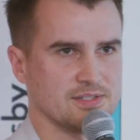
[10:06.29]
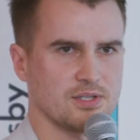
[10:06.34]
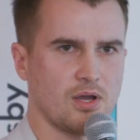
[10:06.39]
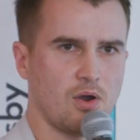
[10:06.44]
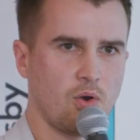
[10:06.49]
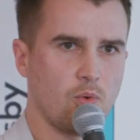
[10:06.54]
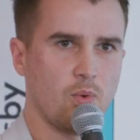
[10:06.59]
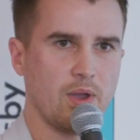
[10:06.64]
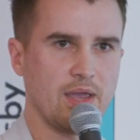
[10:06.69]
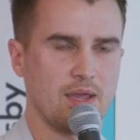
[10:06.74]
It's,
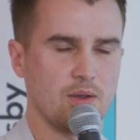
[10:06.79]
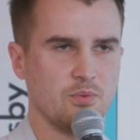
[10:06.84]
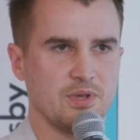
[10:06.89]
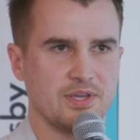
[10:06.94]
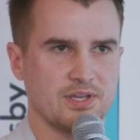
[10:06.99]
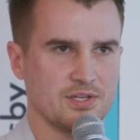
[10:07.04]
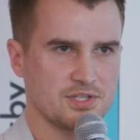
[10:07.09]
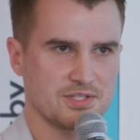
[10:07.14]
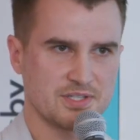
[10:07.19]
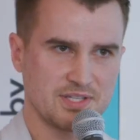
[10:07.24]
oh, wait,
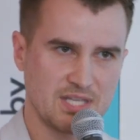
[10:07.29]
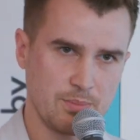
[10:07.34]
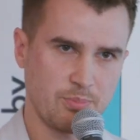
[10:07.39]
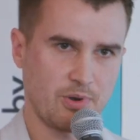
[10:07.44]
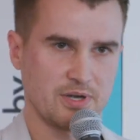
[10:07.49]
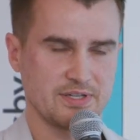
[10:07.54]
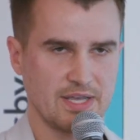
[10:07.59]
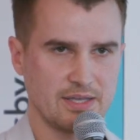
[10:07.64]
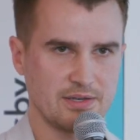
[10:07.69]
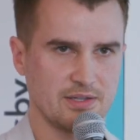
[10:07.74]
we can just
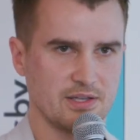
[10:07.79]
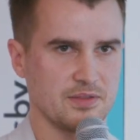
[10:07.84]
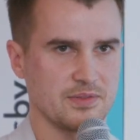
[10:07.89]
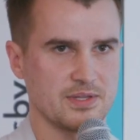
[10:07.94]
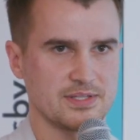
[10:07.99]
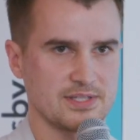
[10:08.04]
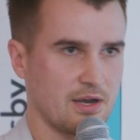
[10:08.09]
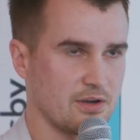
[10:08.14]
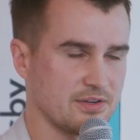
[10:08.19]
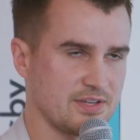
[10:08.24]
keep our data in
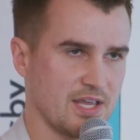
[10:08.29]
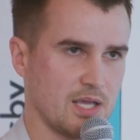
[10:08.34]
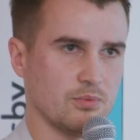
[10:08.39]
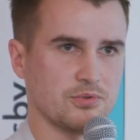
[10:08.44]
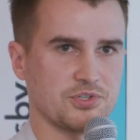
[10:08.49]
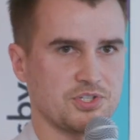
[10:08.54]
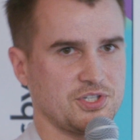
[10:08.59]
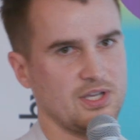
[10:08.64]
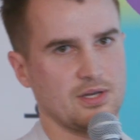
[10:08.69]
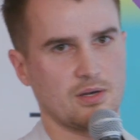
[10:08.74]
this
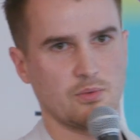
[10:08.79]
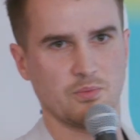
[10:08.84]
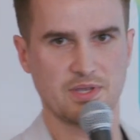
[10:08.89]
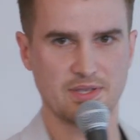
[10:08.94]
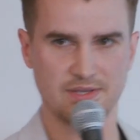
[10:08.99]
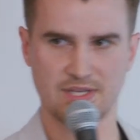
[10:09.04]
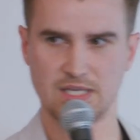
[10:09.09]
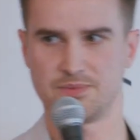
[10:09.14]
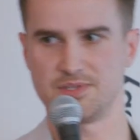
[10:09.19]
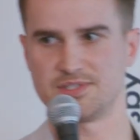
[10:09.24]
Airtable sheet, or
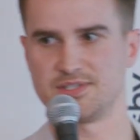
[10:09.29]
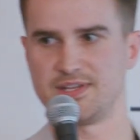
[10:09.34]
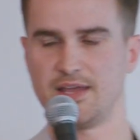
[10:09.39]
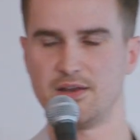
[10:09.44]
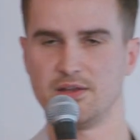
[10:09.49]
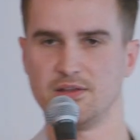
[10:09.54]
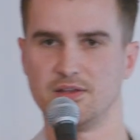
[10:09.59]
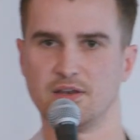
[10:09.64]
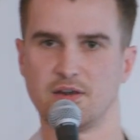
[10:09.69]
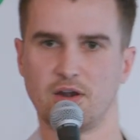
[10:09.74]
we can keep this
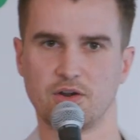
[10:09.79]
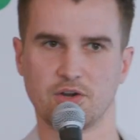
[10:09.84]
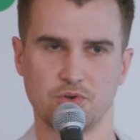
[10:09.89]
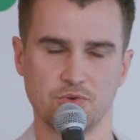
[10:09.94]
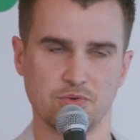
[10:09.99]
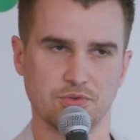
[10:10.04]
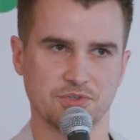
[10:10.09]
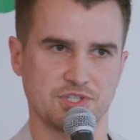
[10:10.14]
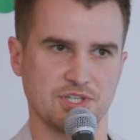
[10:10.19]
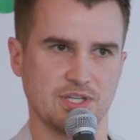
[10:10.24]
data in our
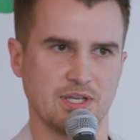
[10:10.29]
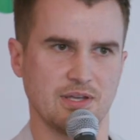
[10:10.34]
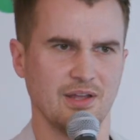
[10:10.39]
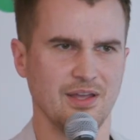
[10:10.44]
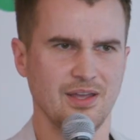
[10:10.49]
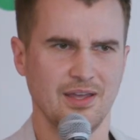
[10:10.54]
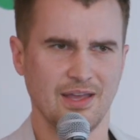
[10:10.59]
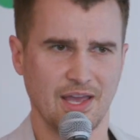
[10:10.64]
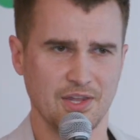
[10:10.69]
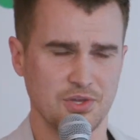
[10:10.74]
Google sheet,
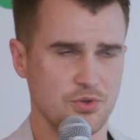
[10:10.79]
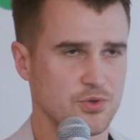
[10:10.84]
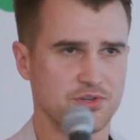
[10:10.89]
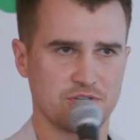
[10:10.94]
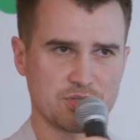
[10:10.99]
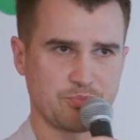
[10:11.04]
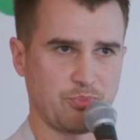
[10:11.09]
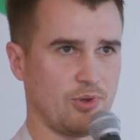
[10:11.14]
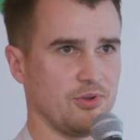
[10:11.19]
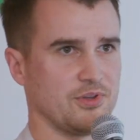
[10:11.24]
and you
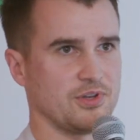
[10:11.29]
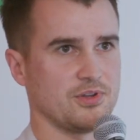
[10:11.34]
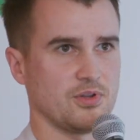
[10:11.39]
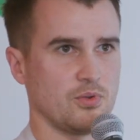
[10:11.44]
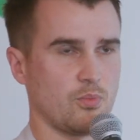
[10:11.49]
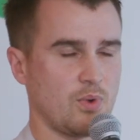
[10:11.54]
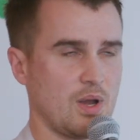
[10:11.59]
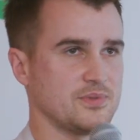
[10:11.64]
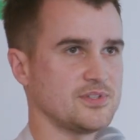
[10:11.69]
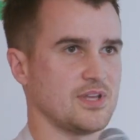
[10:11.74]
can just pull it
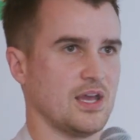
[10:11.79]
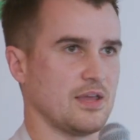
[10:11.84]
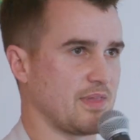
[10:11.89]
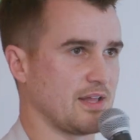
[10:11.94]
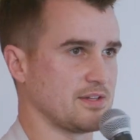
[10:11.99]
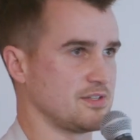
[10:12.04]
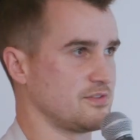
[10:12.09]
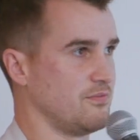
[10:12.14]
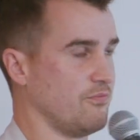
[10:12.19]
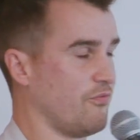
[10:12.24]
into the website.
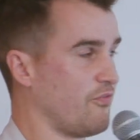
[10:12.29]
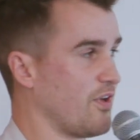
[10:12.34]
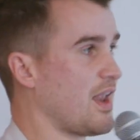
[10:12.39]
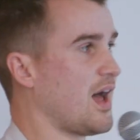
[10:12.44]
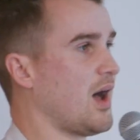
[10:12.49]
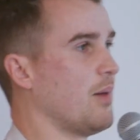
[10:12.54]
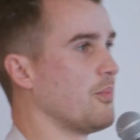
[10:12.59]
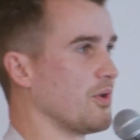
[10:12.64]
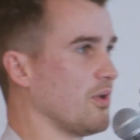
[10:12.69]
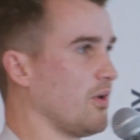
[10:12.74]
That's
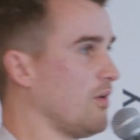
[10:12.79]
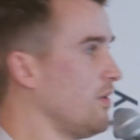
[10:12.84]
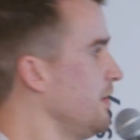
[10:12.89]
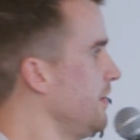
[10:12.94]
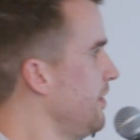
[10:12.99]
phenomenal.